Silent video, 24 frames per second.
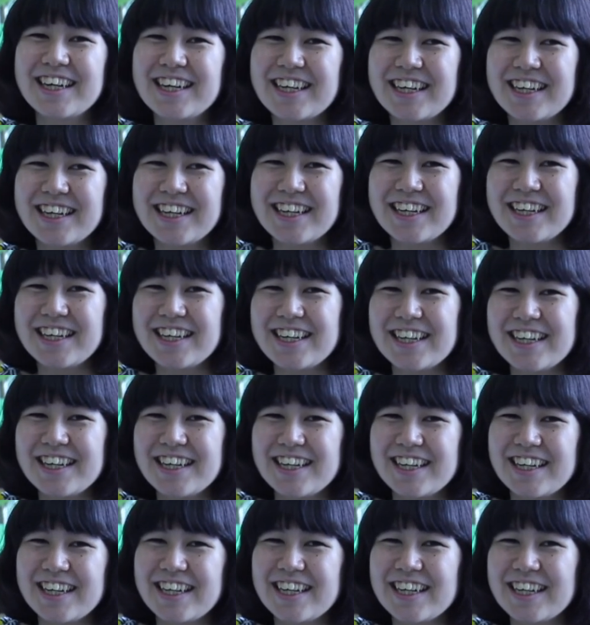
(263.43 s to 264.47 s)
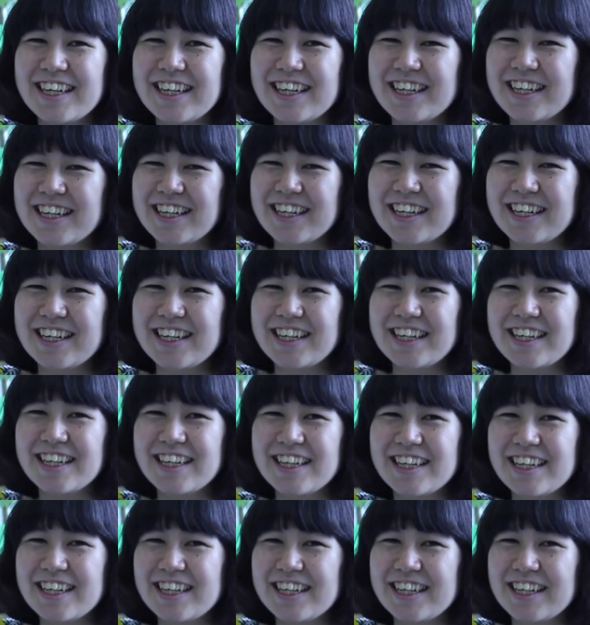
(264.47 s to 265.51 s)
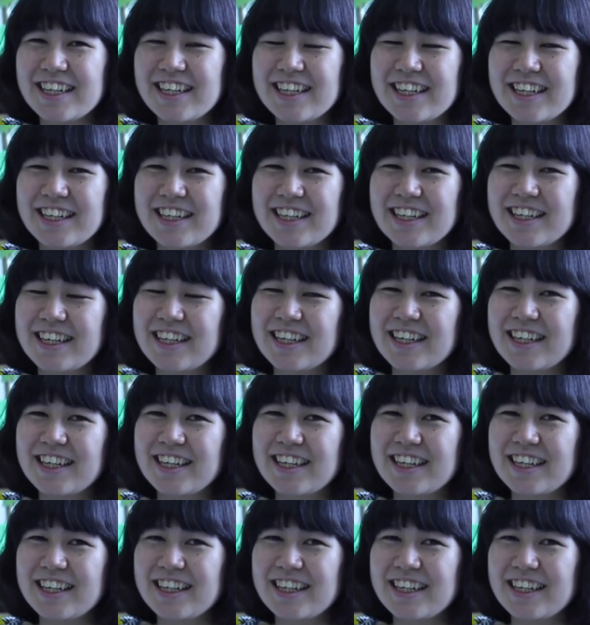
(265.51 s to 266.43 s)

The person shown says nothing.